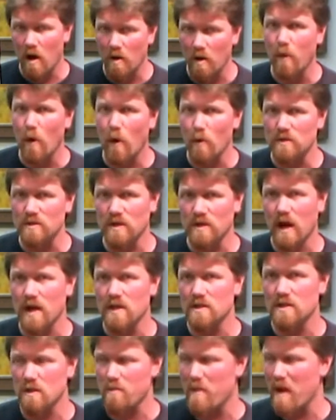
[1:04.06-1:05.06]
On both
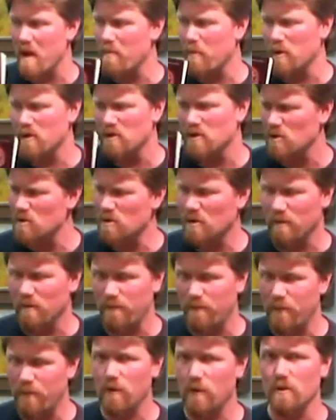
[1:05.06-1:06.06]
sides of the paper, so you can
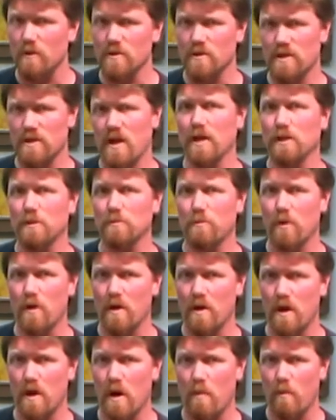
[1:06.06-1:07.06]
fill your
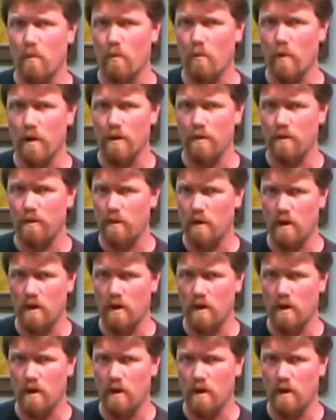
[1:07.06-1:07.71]
sketchbook up with